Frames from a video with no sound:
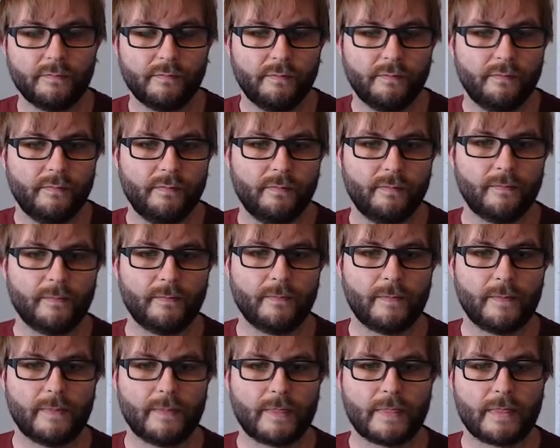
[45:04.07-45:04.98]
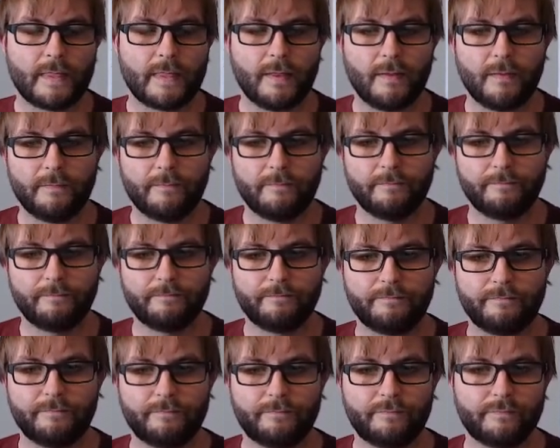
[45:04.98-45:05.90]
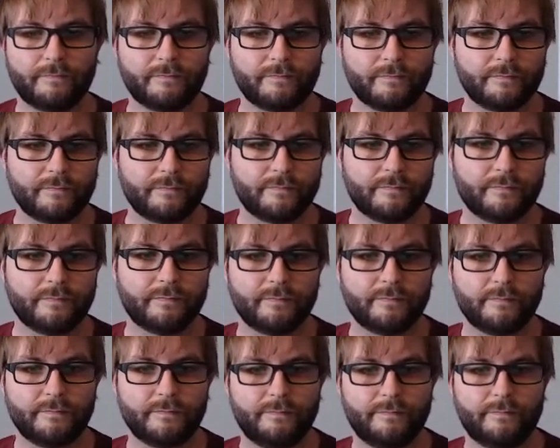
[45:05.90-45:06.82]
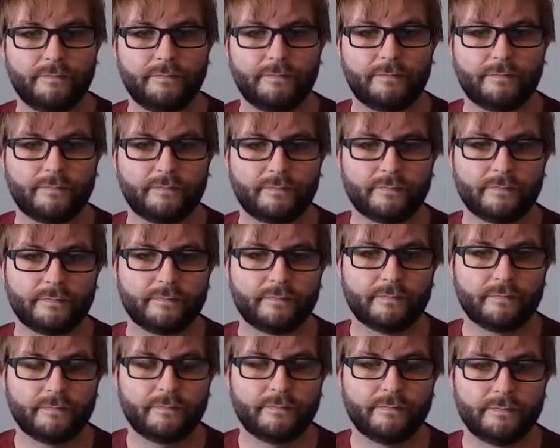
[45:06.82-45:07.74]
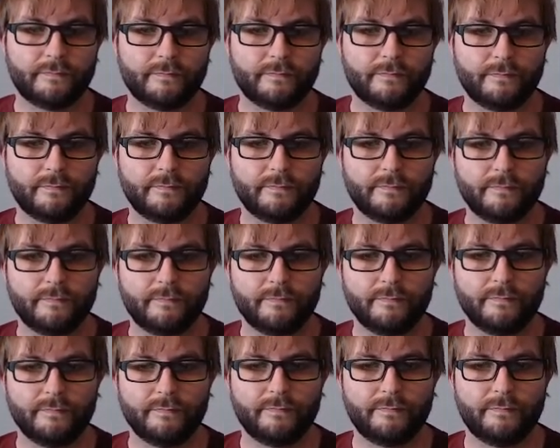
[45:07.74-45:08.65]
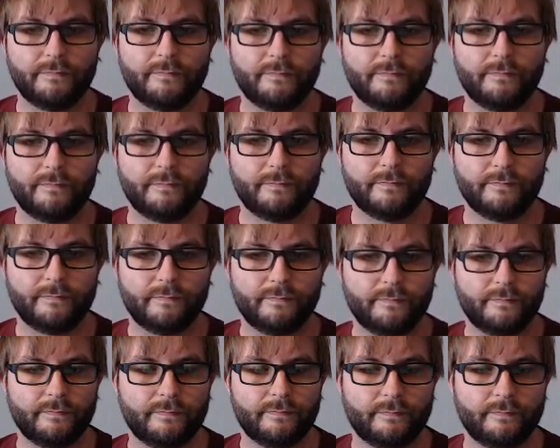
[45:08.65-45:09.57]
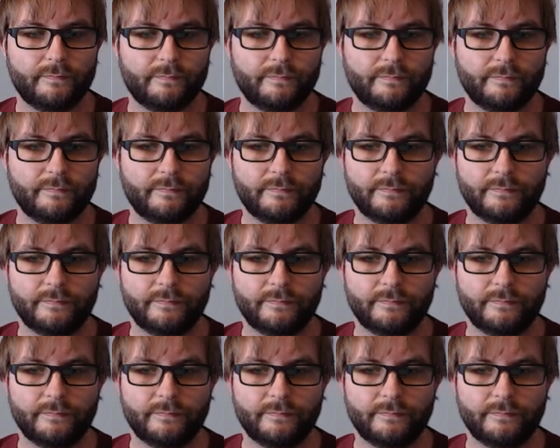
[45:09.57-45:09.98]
No words are spoken by the person on screen.